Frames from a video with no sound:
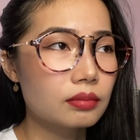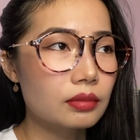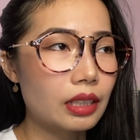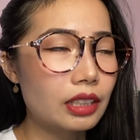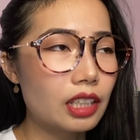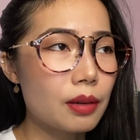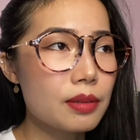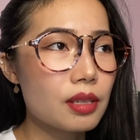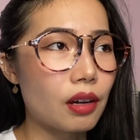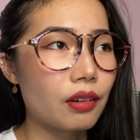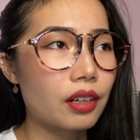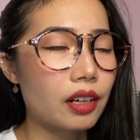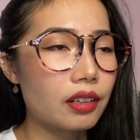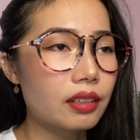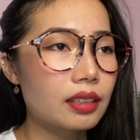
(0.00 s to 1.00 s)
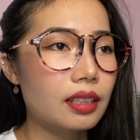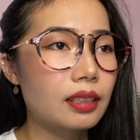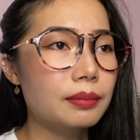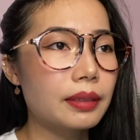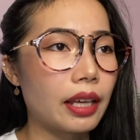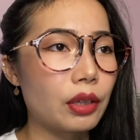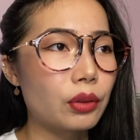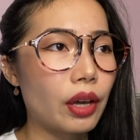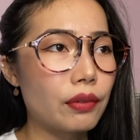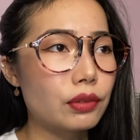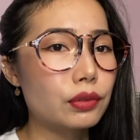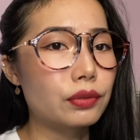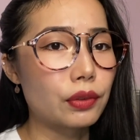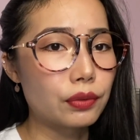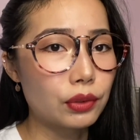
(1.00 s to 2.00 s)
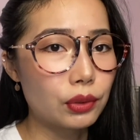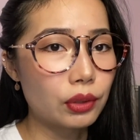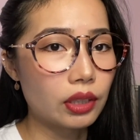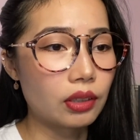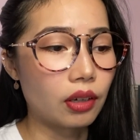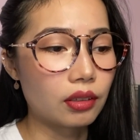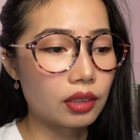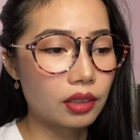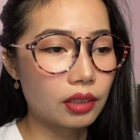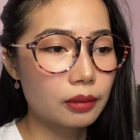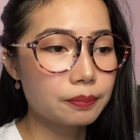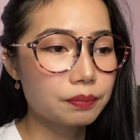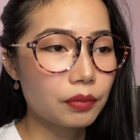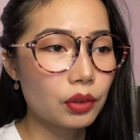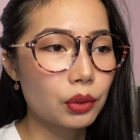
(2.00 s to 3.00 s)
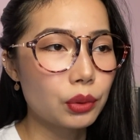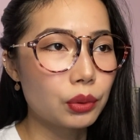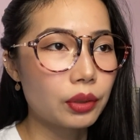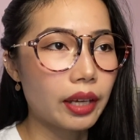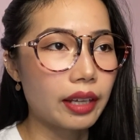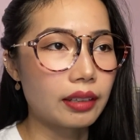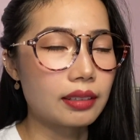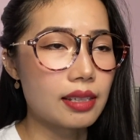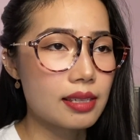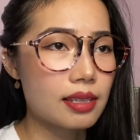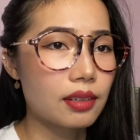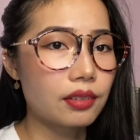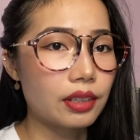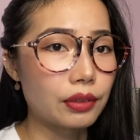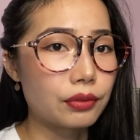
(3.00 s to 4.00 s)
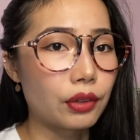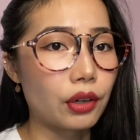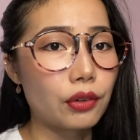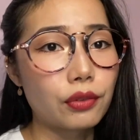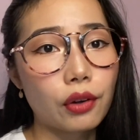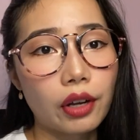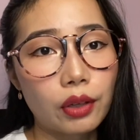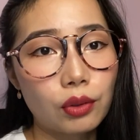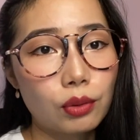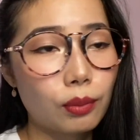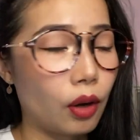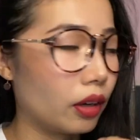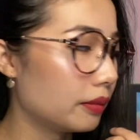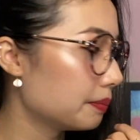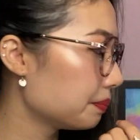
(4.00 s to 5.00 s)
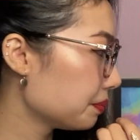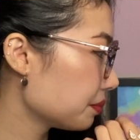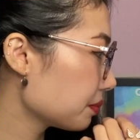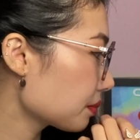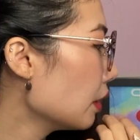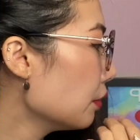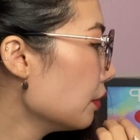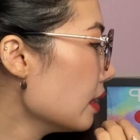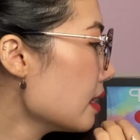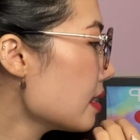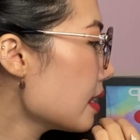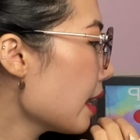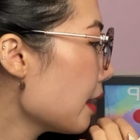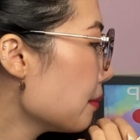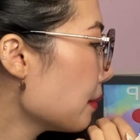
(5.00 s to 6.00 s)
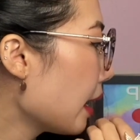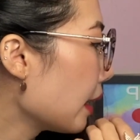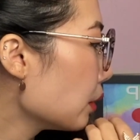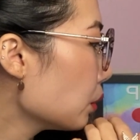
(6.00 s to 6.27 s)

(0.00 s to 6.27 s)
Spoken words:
in terms of curriculum that you have to fulfill in order to get a decent grade for your 4 AU mod. The first sem, I